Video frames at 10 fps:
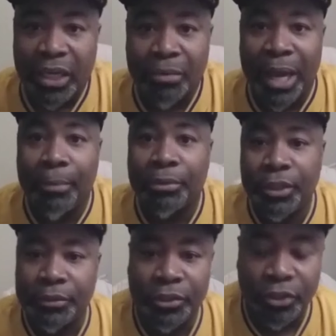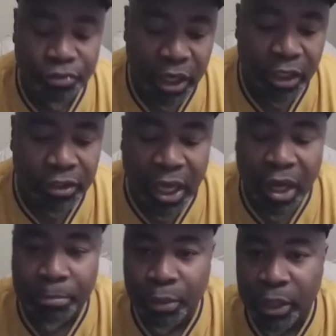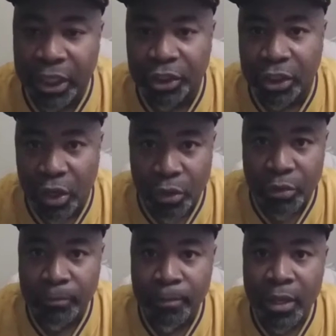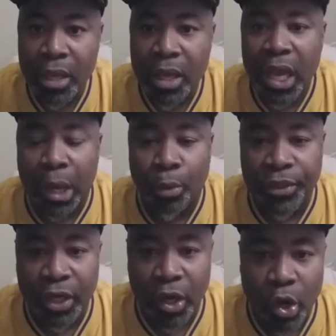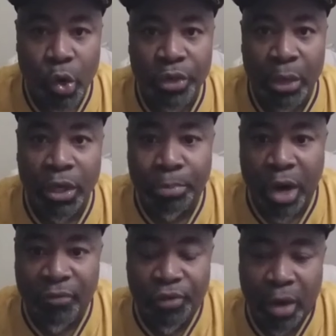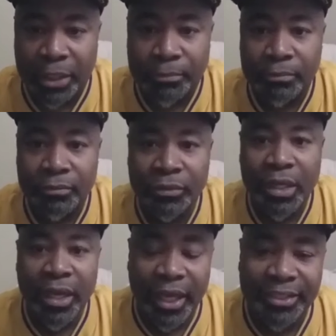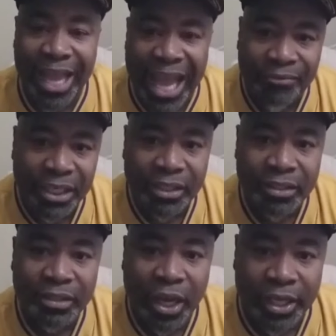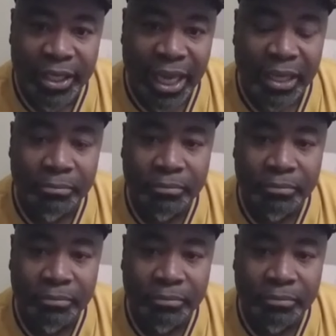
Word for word: The Bible tells us to train a child up in the way they should go, and when they're old, they will depart from it. It's having a good name.